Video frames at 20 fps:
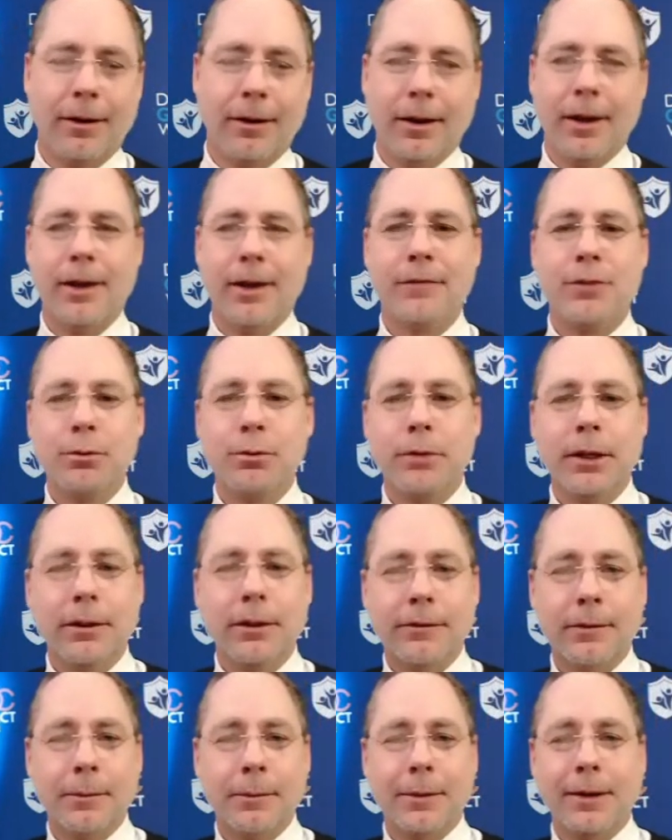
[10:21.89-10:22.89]
And if you need
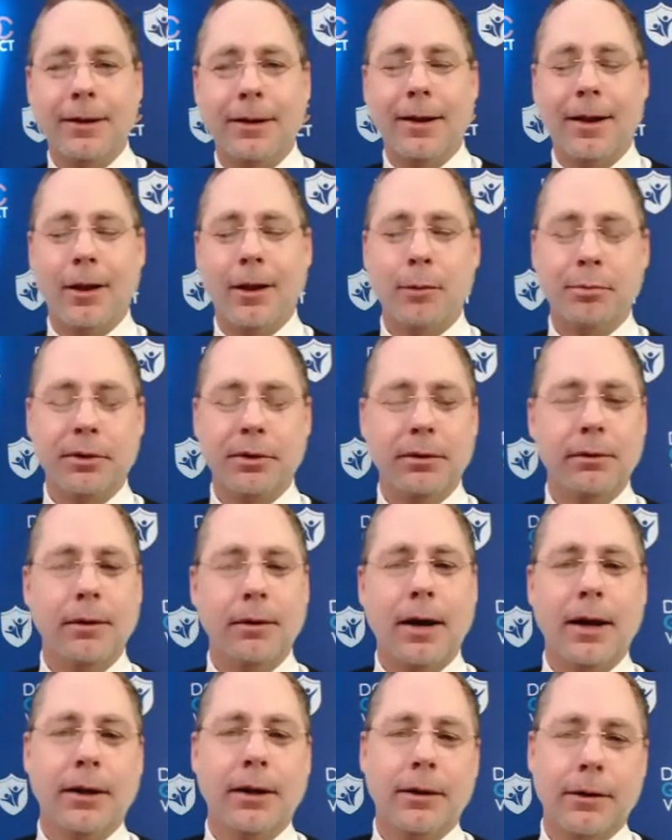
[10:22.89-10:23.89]
somebody to help you,
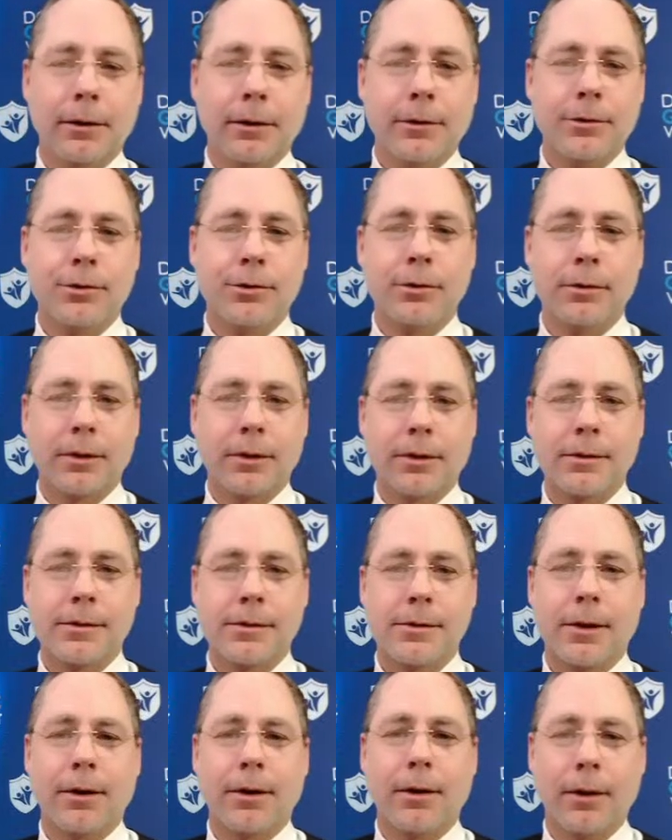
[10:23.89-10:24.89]
I encourage you to
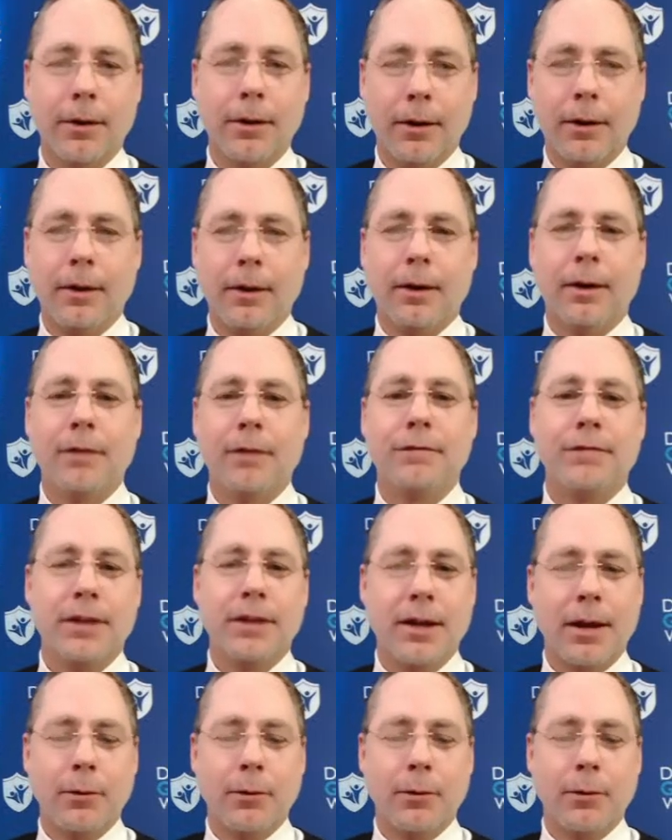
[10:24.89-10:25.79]
consider a VA.